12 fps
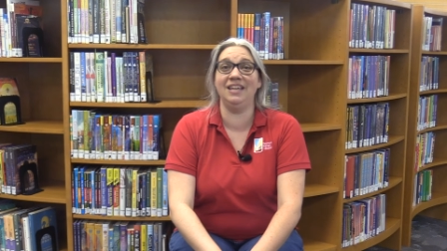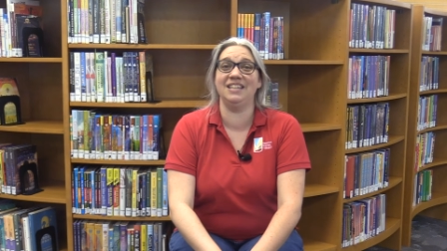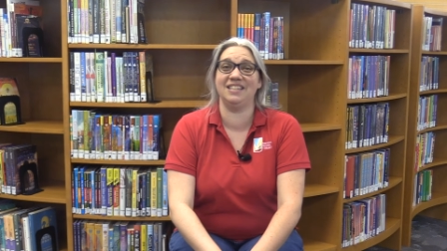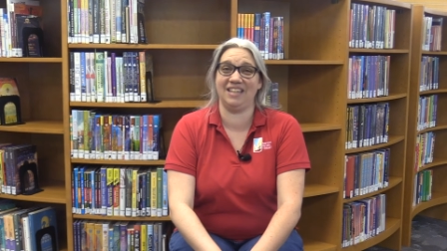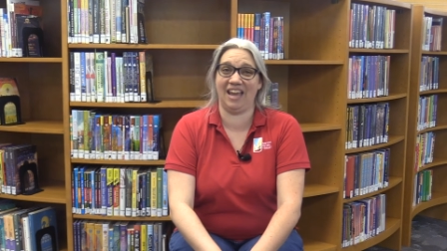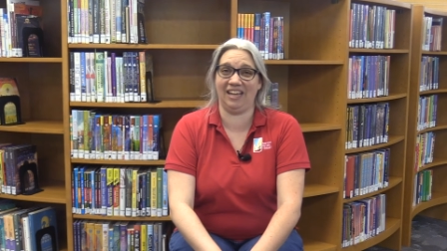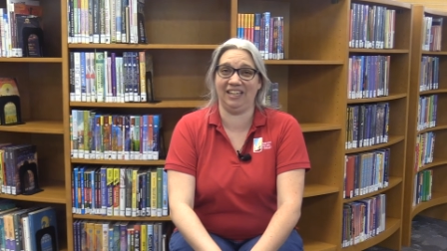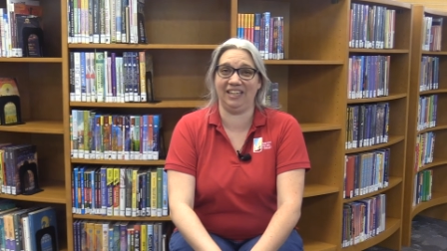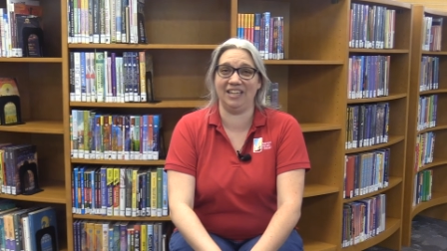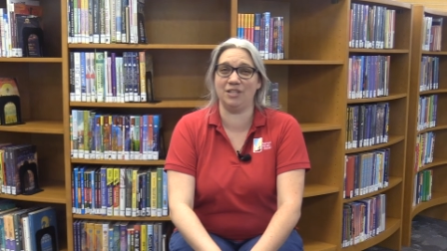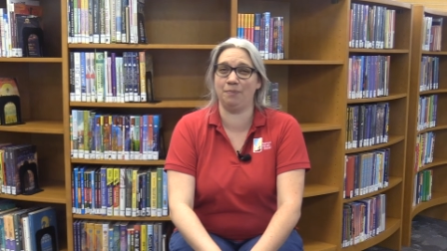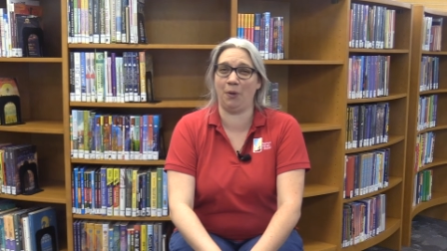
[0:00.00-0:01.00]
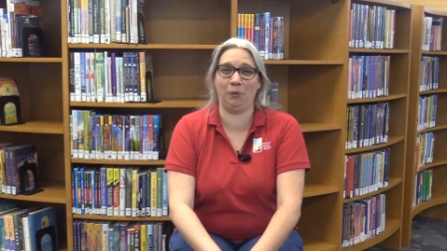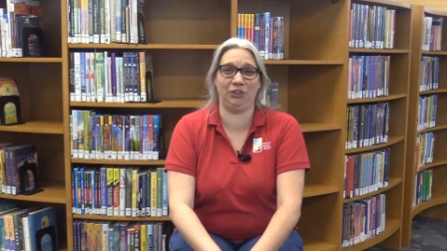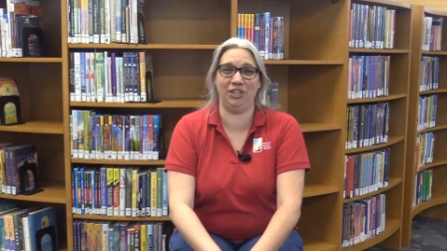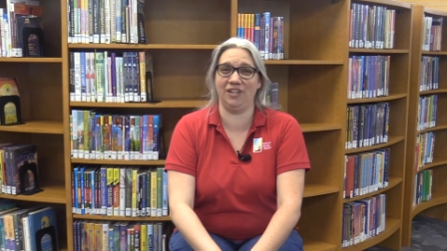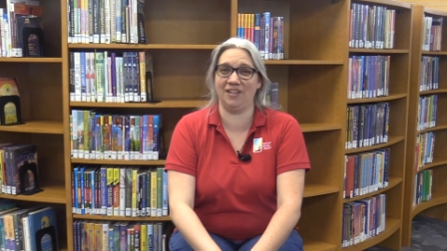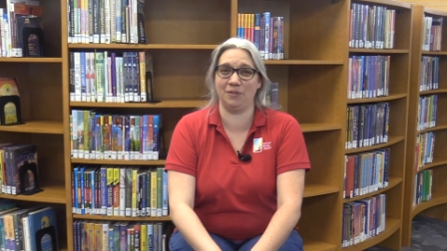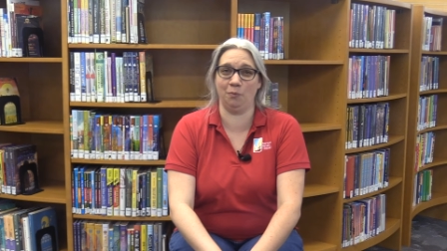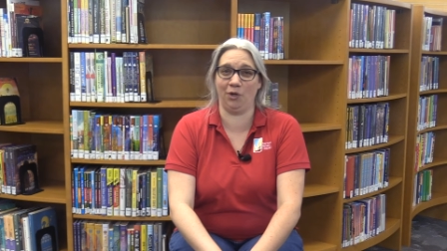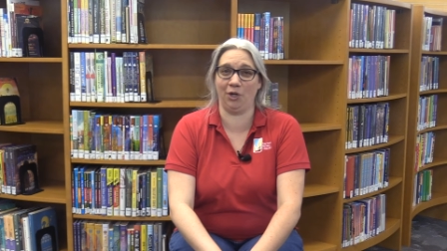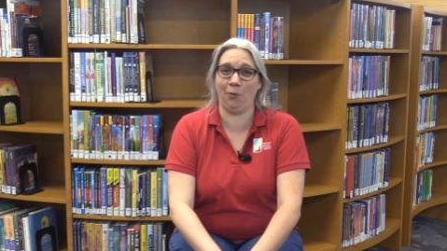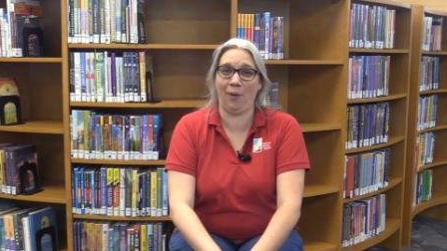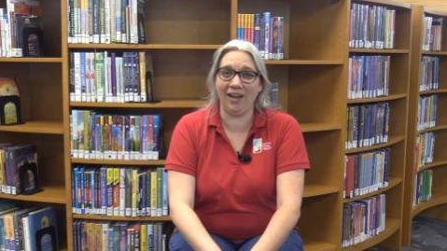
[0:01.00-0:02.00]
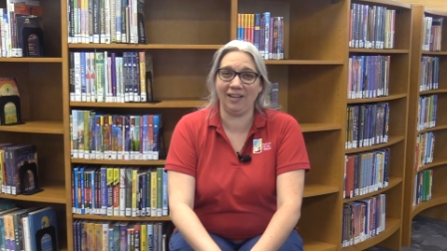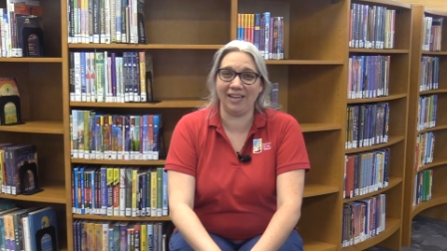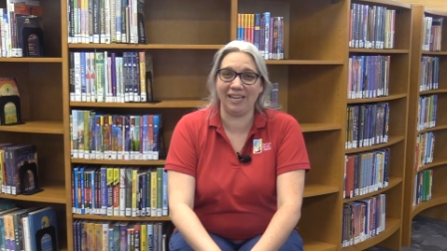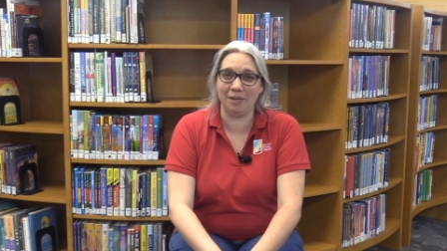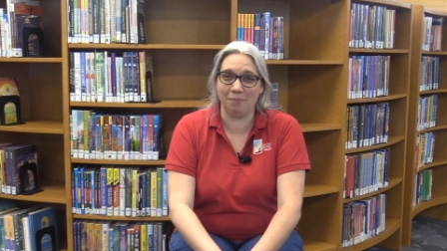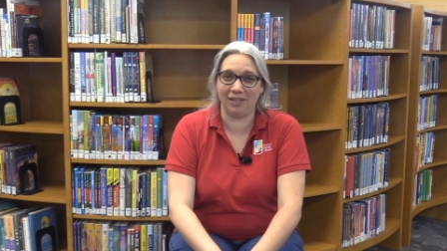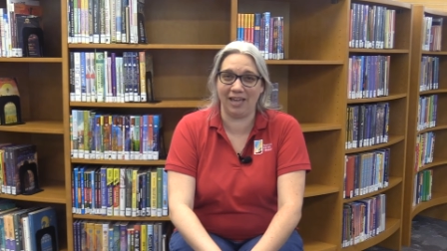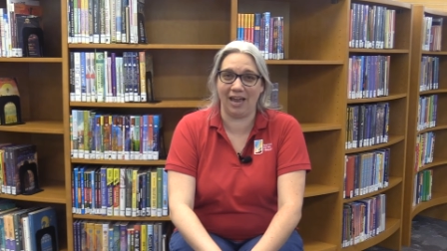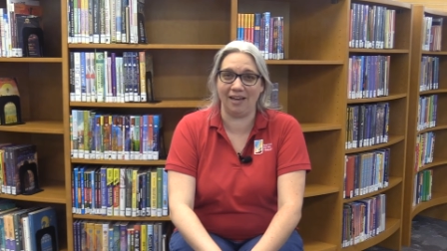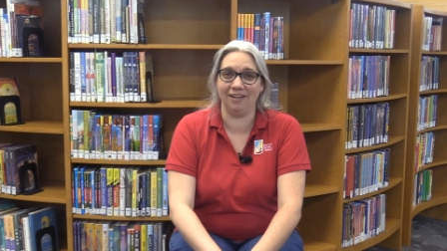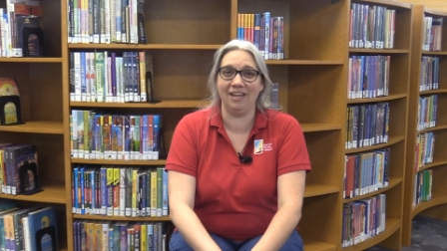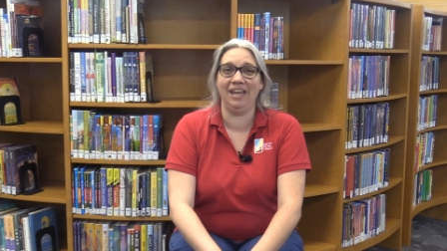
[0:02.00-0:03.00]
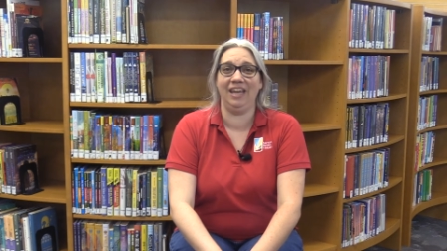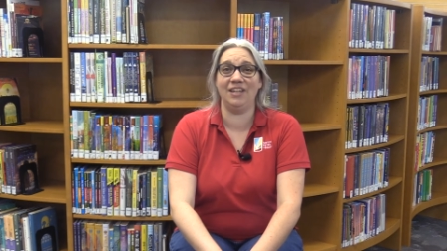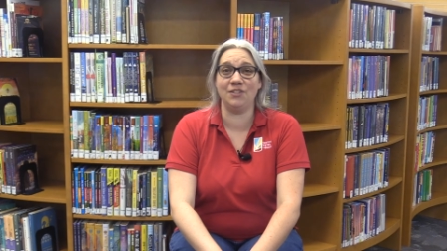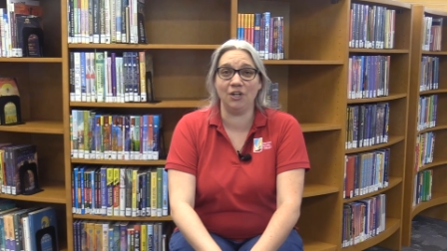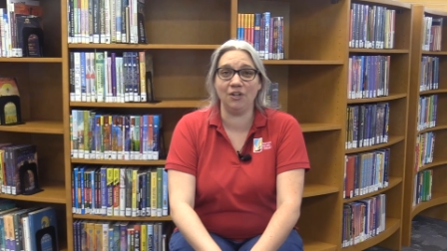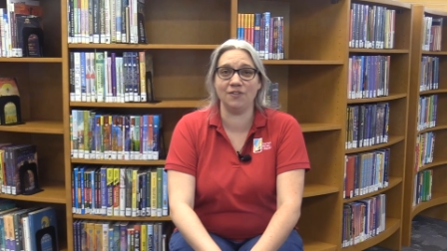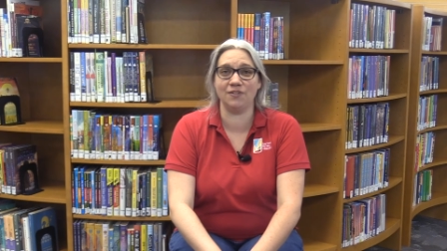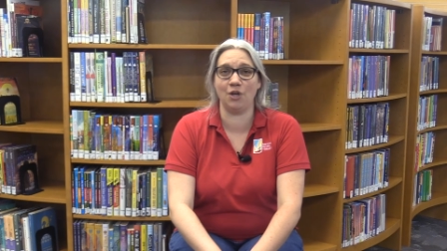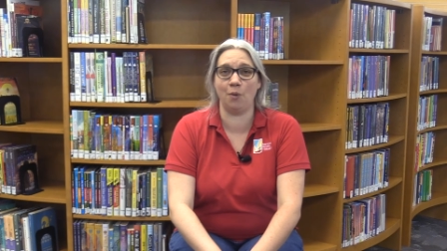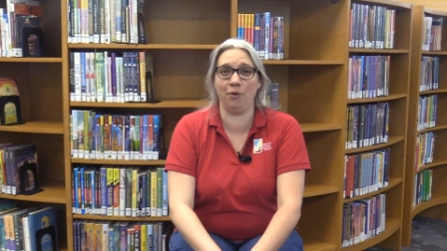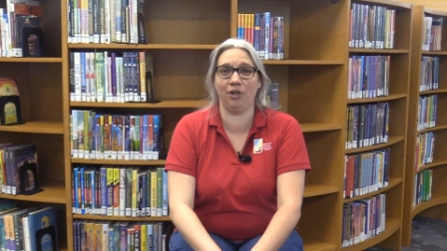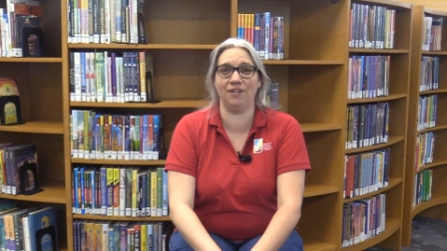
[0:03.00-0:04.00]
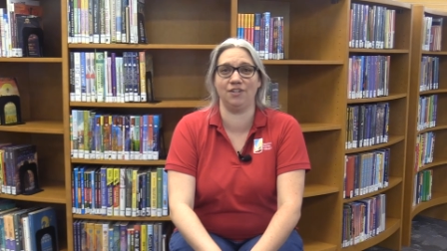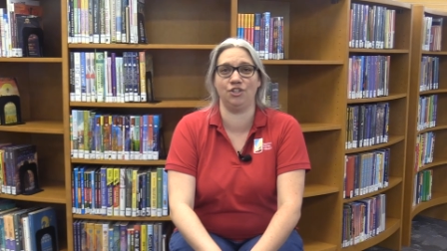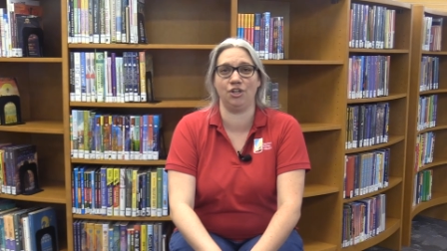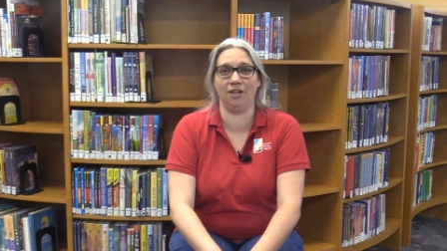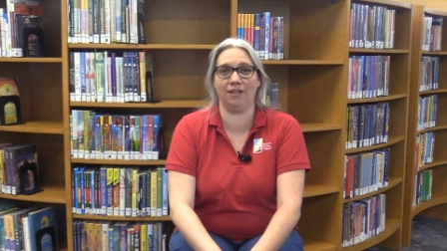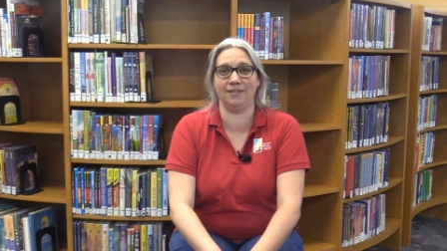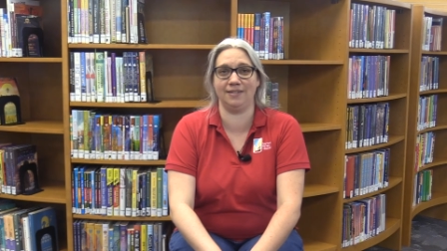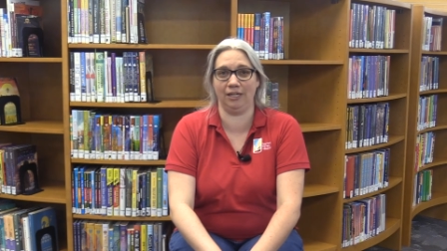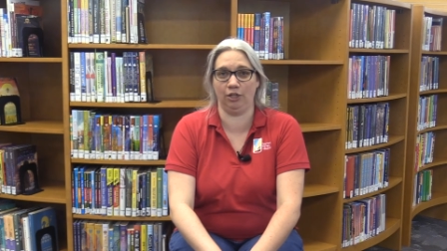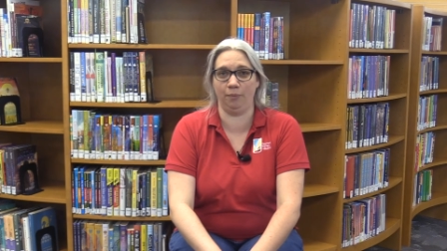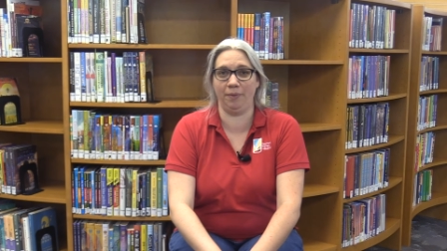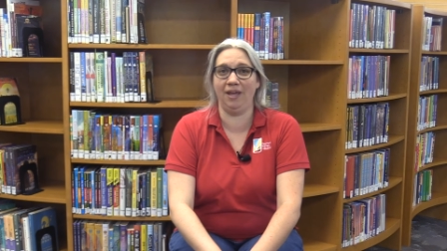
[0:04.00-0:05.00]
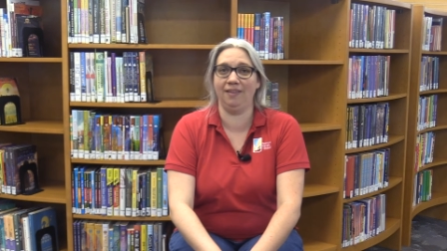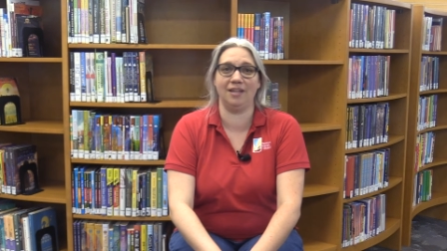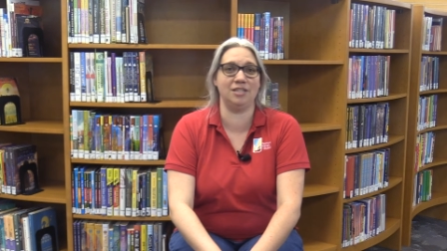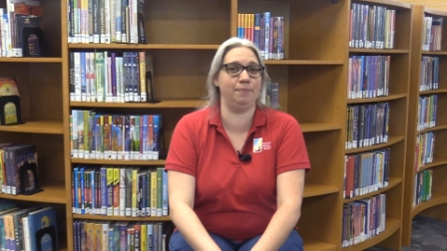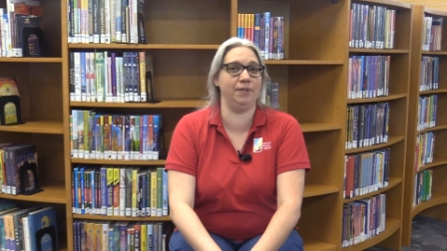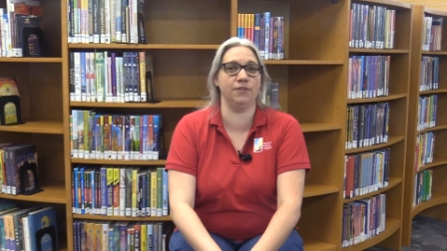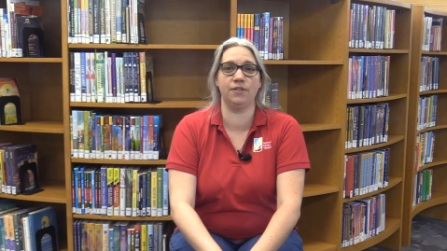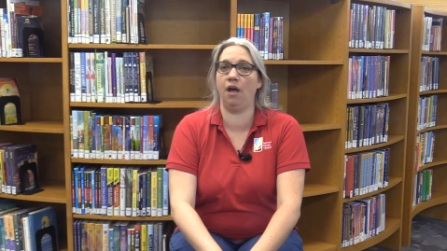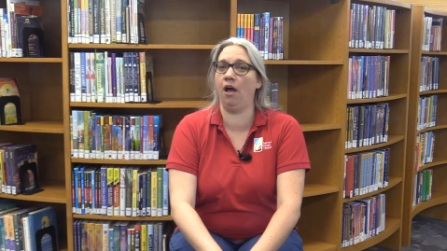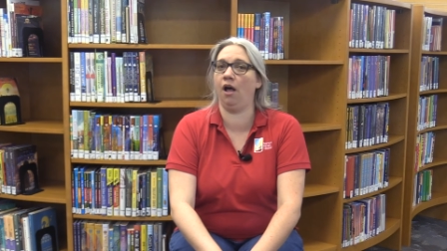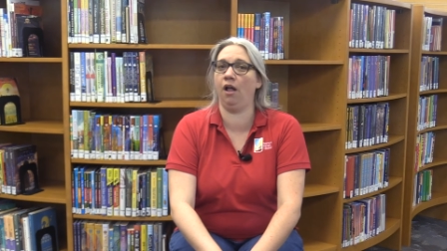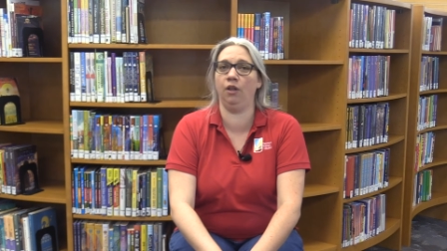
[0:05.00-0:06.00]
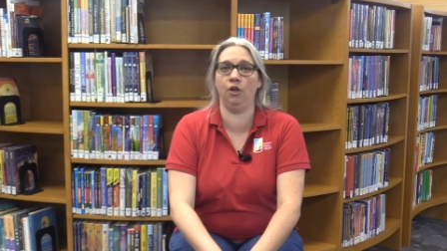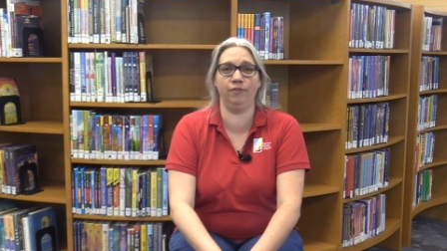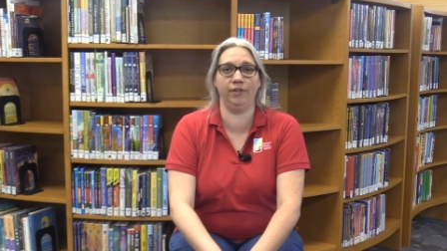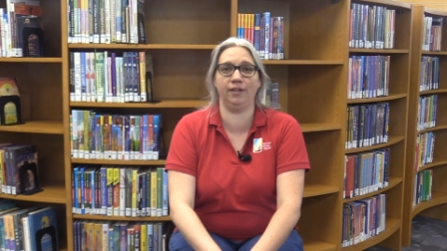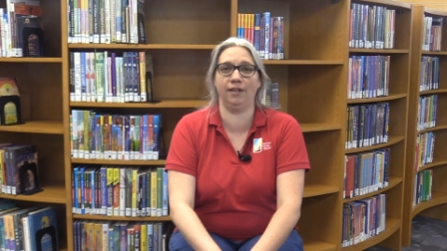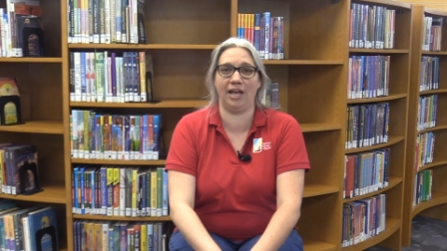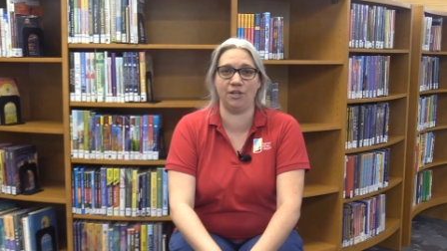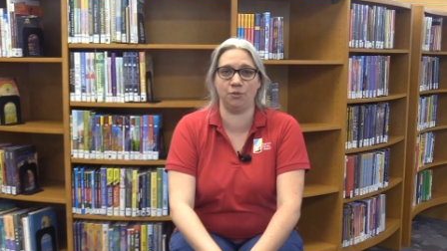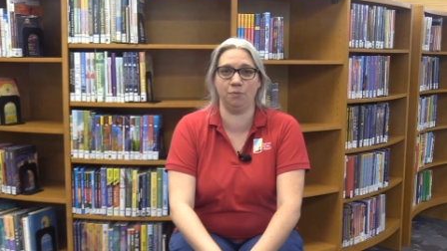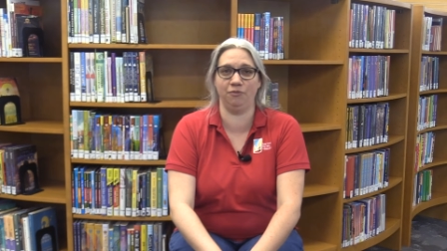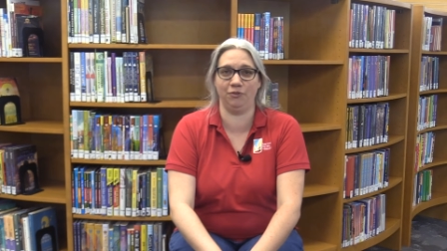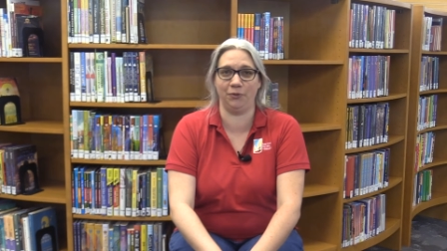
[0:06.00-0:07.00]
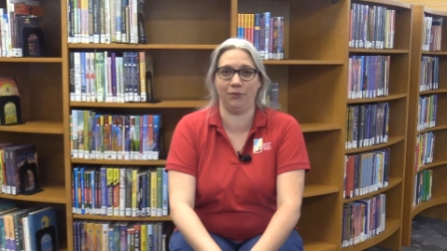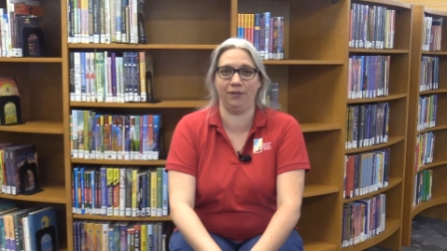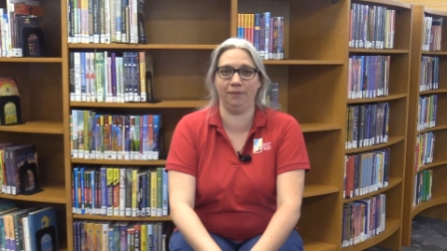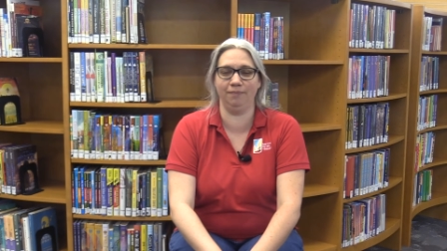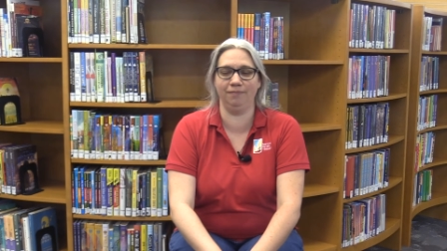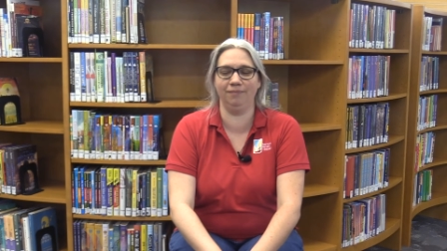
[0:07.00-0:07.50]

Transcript: Sadly, his potion doesn't work quite like he planned. It turns his homework into chocolate syrup that spills all over the classroom floor.